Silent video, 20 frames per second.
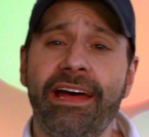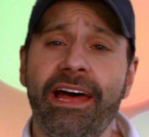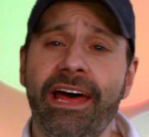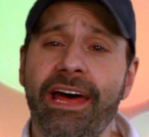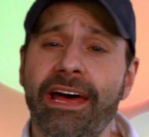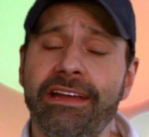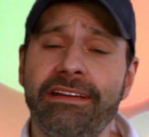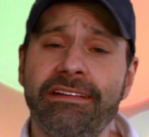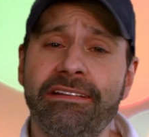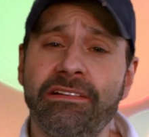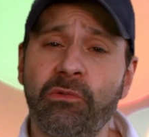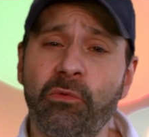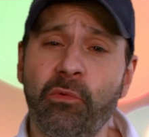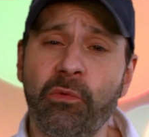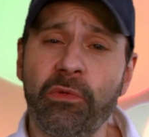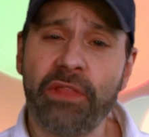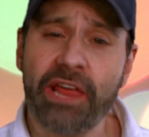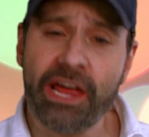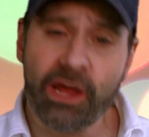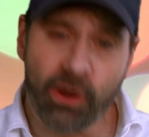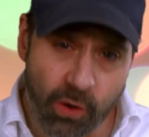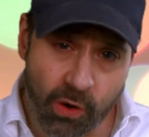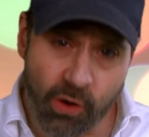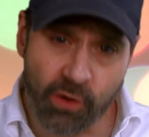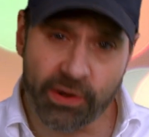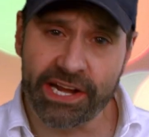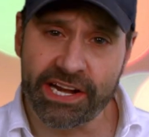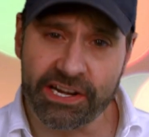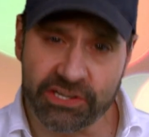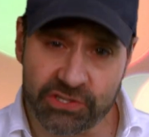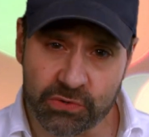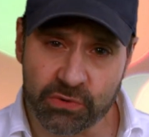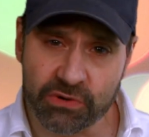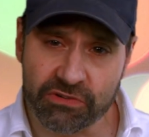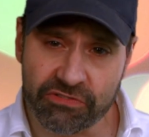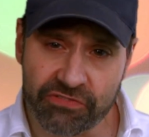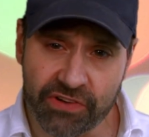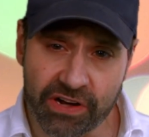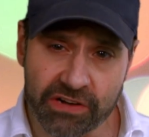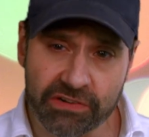And they all get into
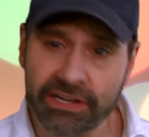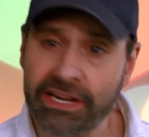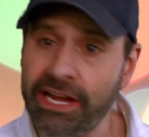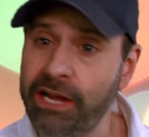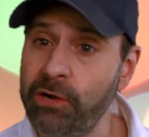a funk